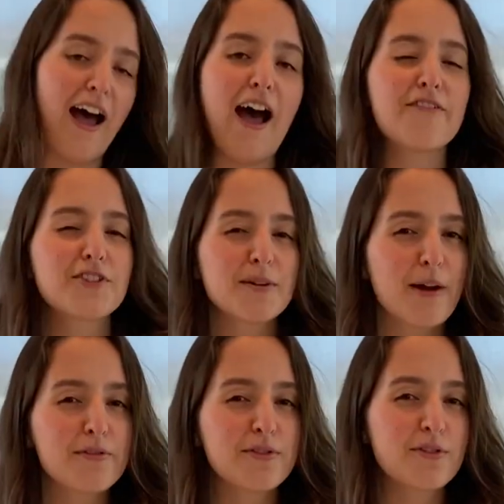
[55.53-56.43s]
After
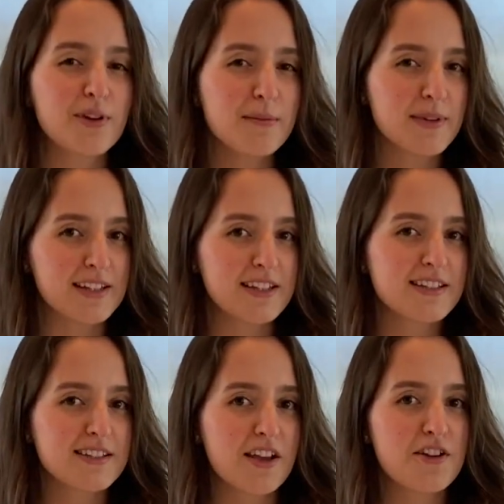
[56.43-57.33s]
about 3
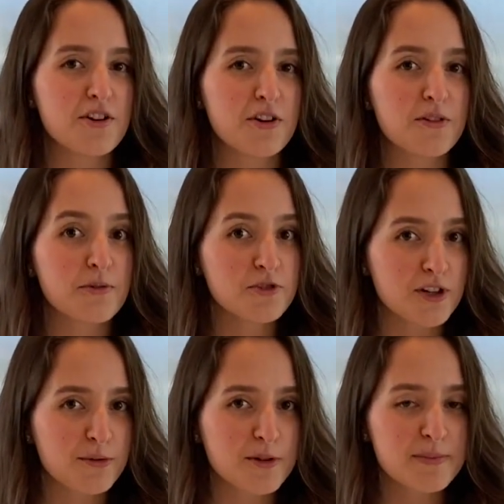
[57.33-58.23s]
minutes, your
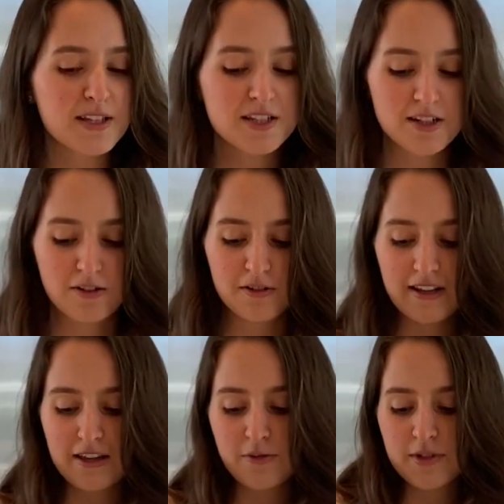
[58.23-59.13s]
drink would be chilled
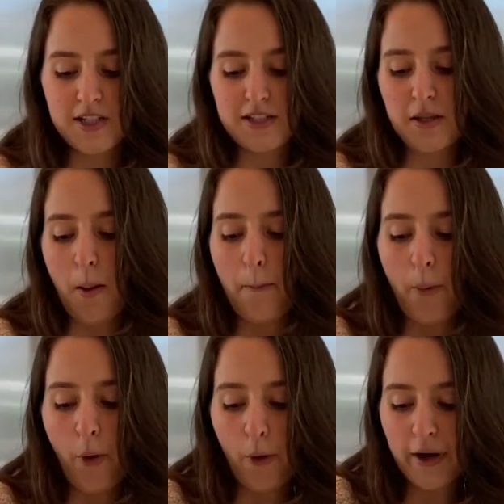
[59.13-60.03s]
and you would just
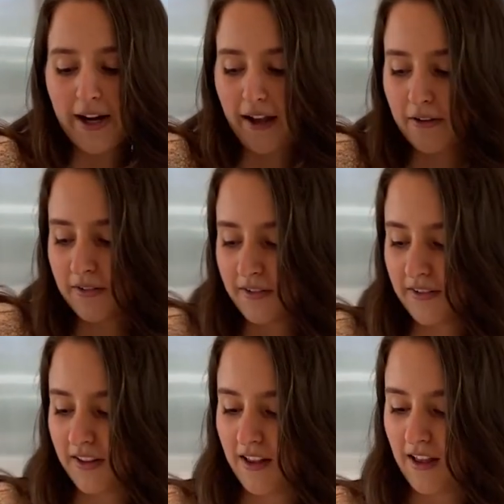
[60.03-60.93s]
pour it out
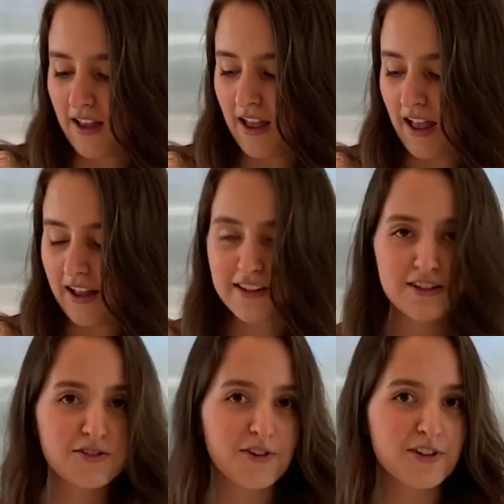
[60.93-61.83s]
and
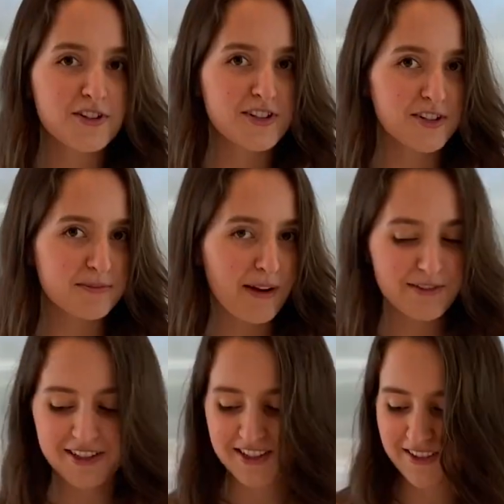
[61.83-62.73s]
enjoy your chilled
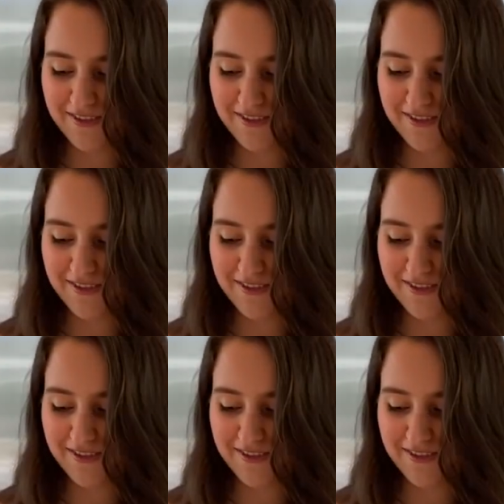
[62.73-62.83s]
beverage.